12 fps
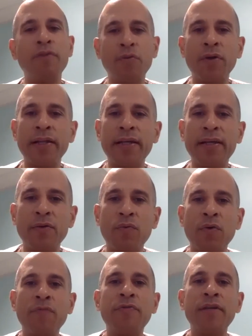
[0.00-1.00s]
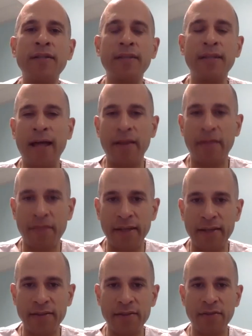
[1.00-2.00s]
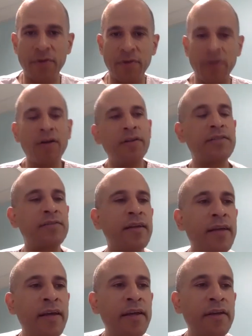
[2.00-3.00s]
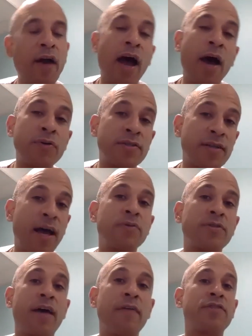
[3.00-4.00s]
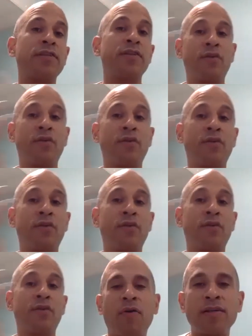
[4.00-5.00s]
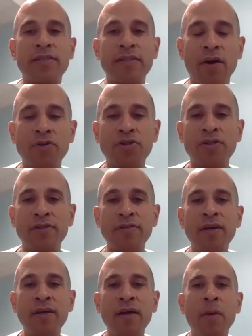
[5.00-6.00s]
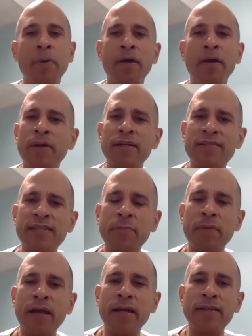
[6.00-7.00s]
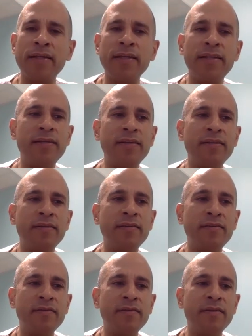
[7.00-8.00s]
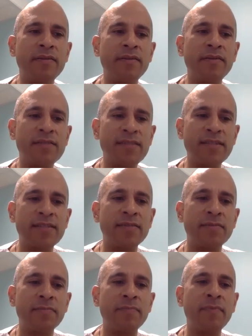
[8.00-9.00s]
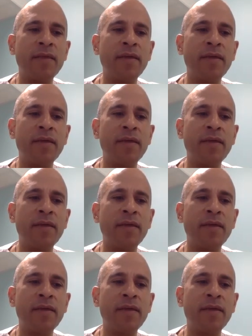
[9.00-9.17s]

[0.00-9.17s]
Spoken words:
COVID really revealed a lot of things, or at least, I was obviously across the ocean, but it seemed like the system